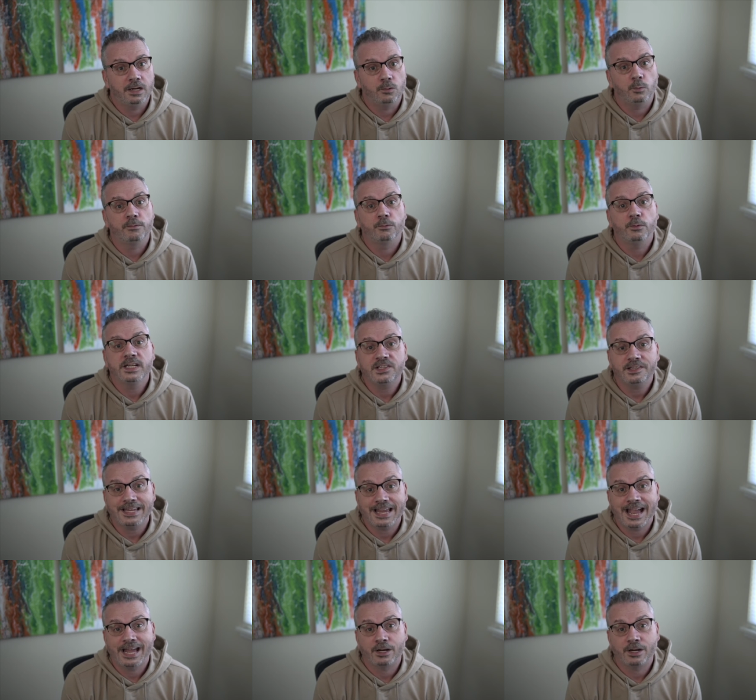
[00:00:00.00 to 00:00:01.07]
we've recently
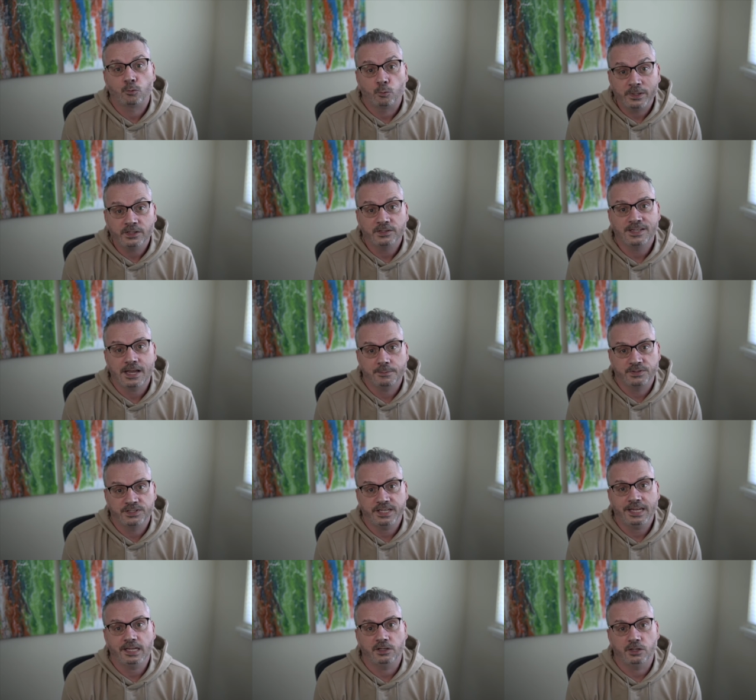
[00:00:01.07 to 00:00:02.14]
added real-time
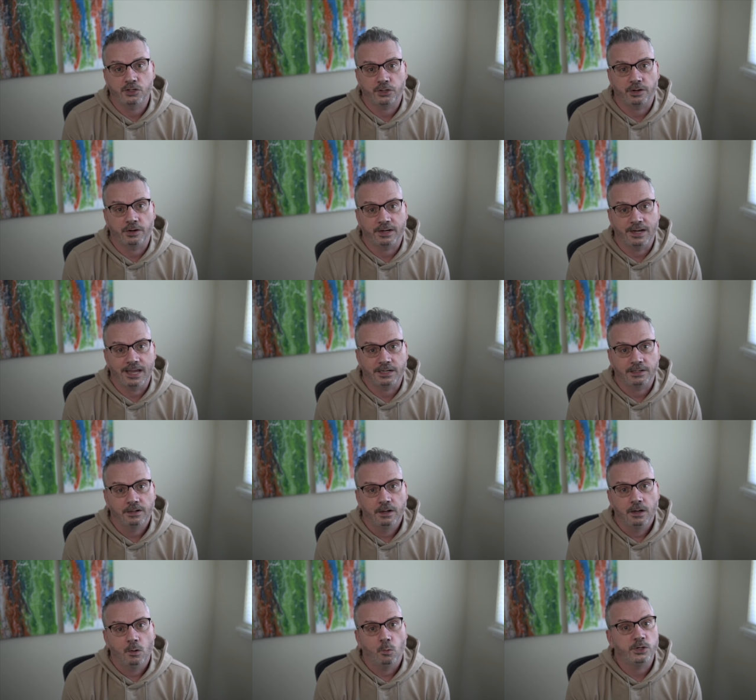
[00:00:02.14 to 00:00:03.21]
sync into Sugar Connect,
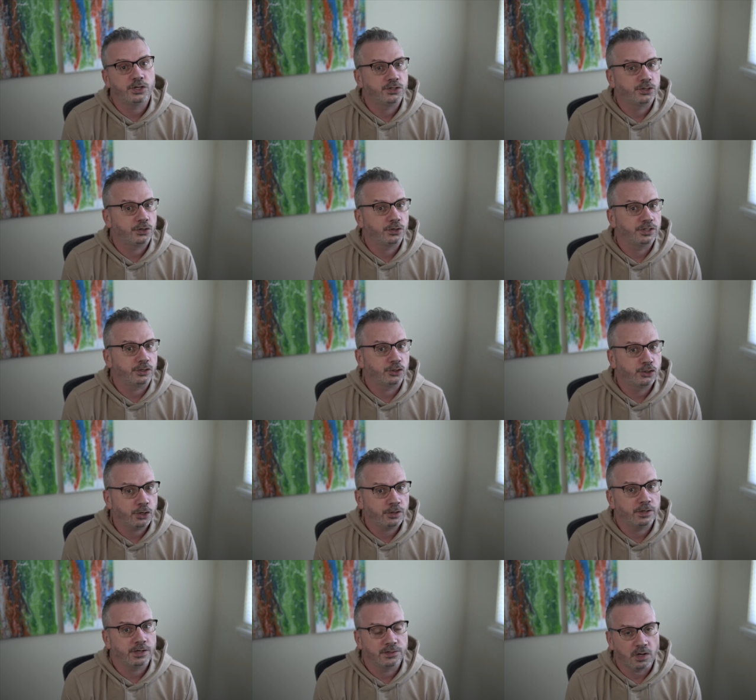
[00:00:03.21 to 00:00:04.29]
which ensures that Sugar
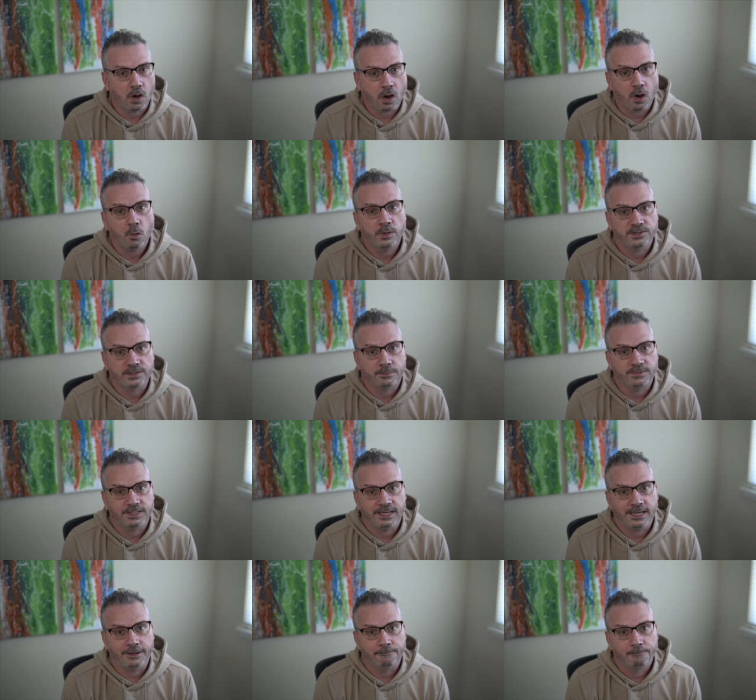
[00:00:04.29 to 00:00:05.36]
is always up to
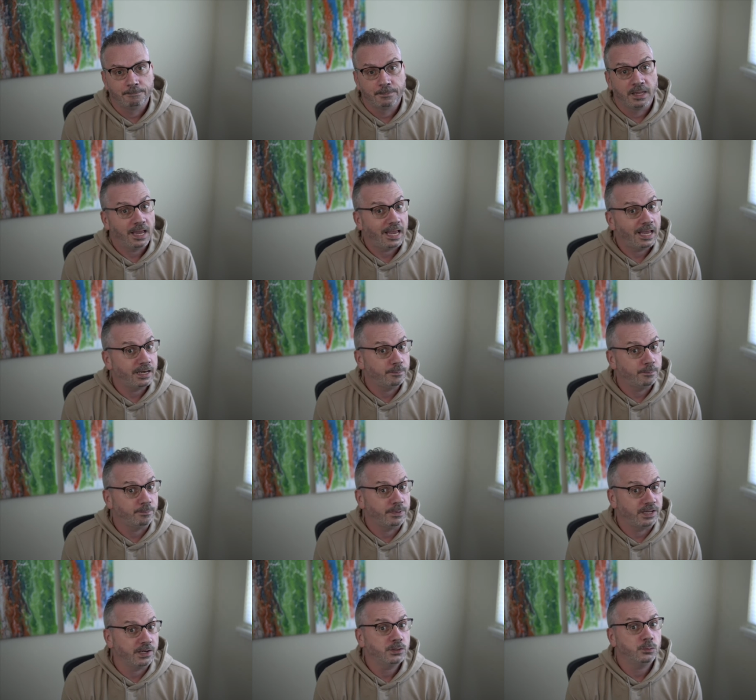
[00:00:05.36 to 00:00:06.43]
date. And
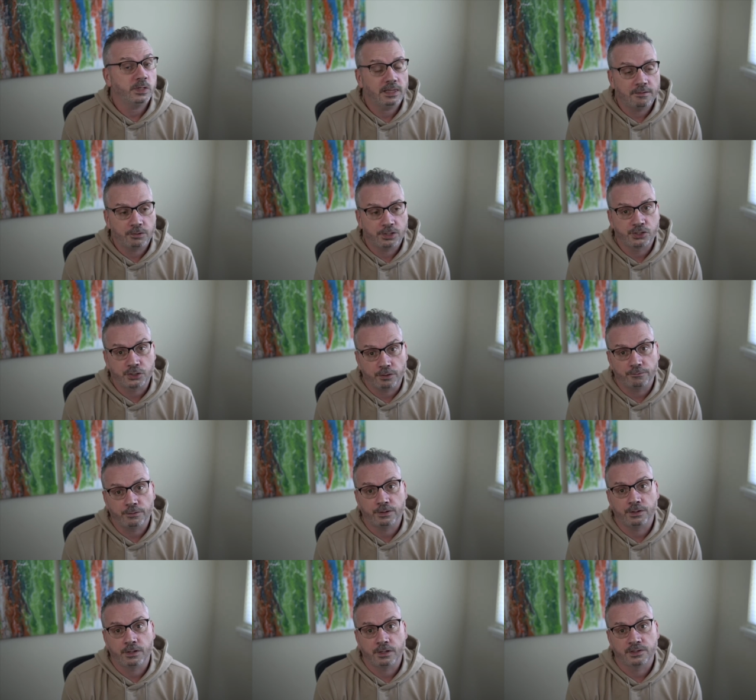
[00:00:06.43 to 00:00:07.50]
because we leverage
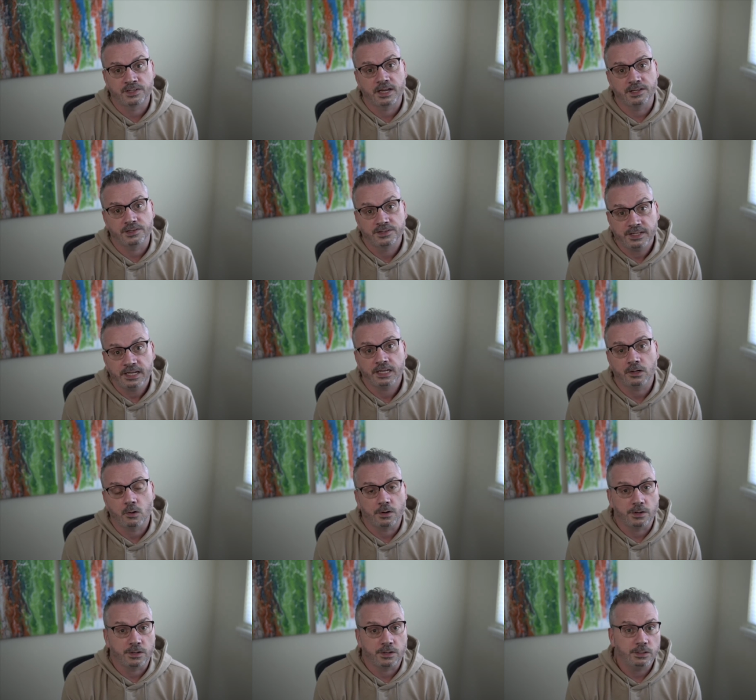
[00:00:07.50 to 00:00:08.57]
server-side sync in
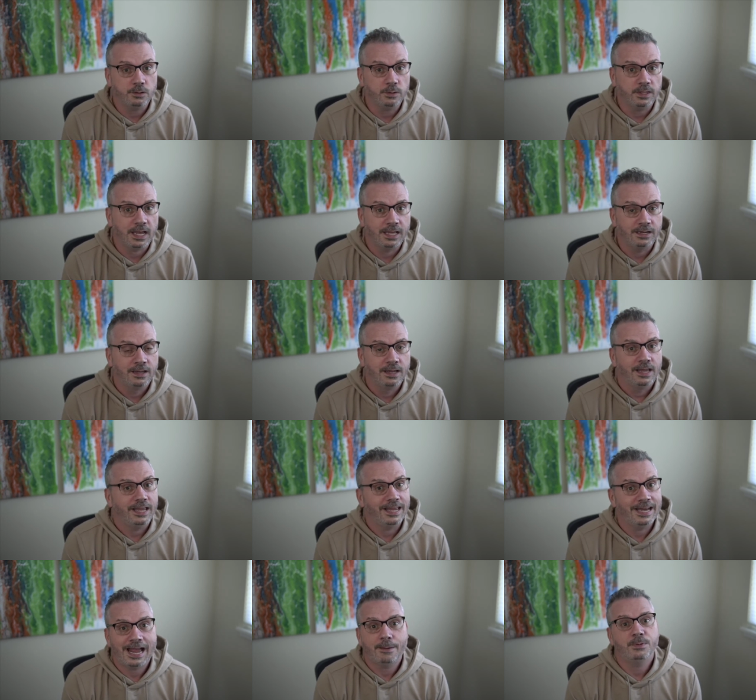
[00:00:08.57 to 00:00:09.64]
order to do that,
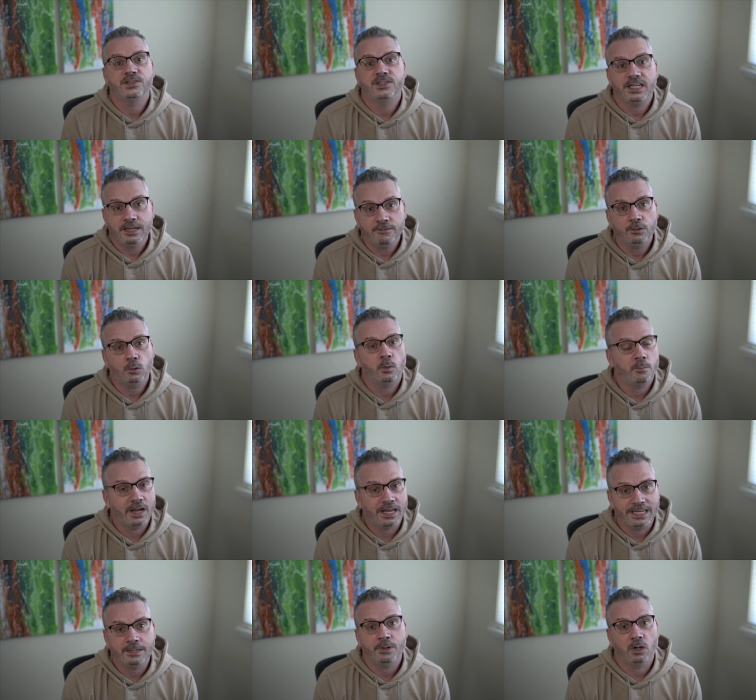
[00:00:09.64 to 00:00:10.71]
it happens even when my
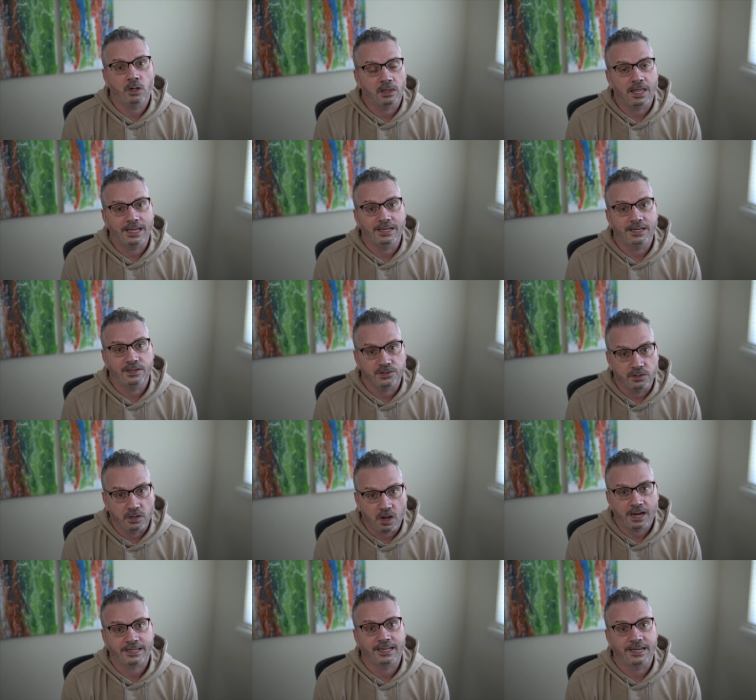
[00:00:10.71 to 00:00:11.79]
email client is
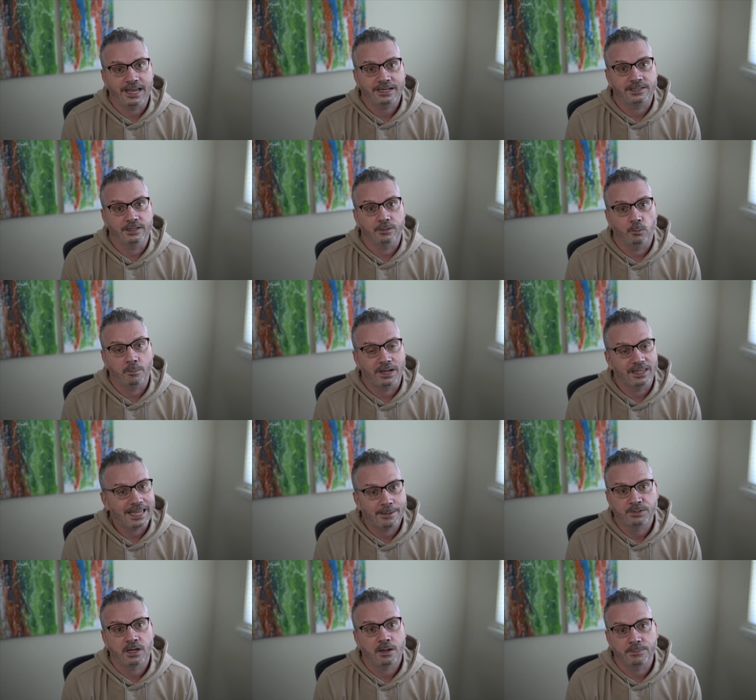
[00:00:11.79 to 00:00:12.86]
not connected, when my
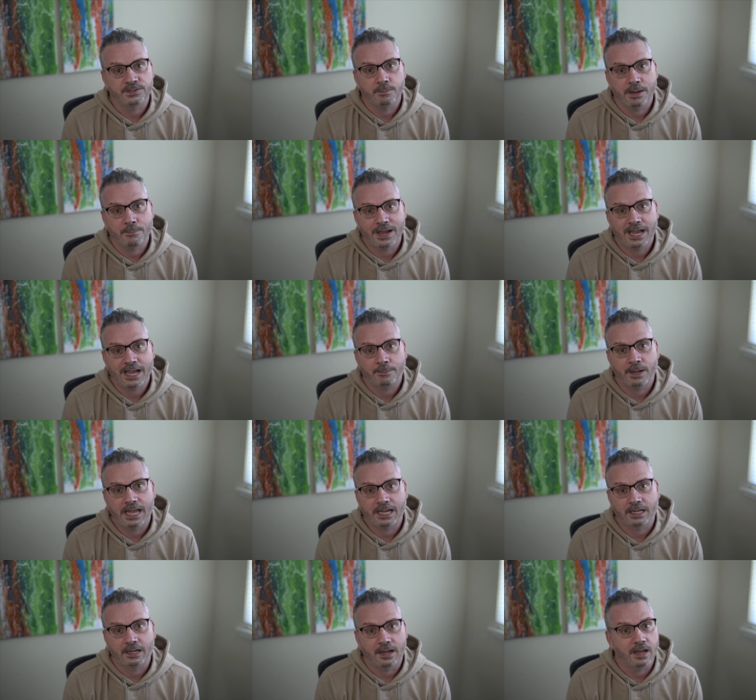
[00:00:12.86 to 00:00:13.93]
laptop is in my backpack
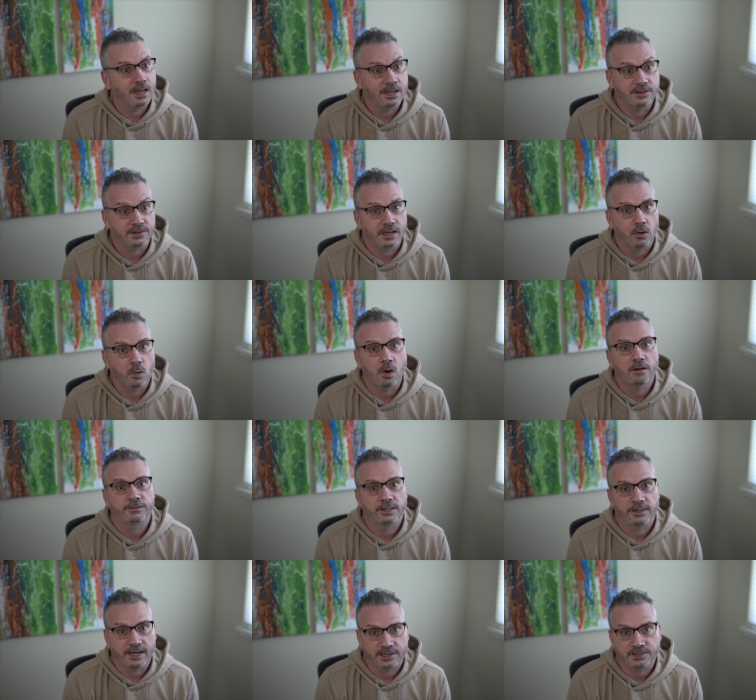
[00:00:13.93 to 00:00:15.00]
as I go off to
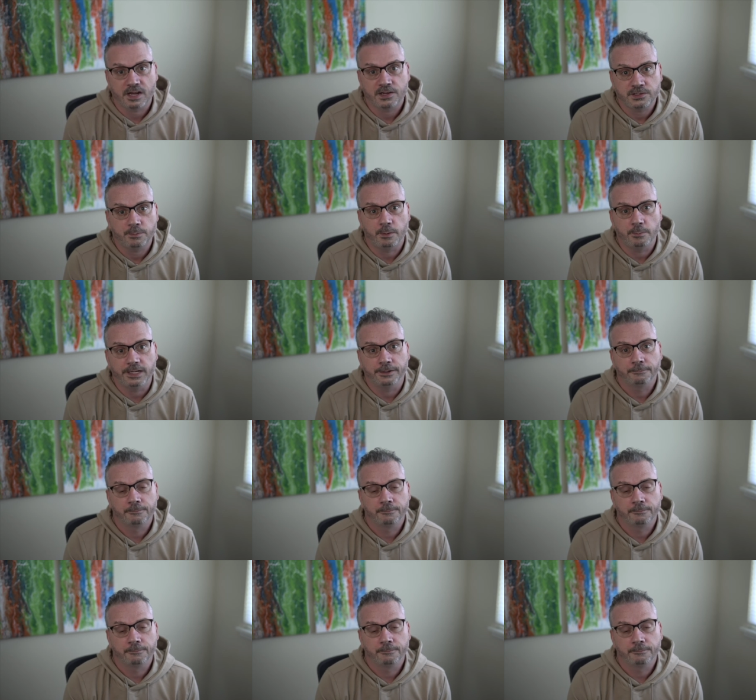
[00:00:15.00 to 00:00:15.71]
the next customer meeting.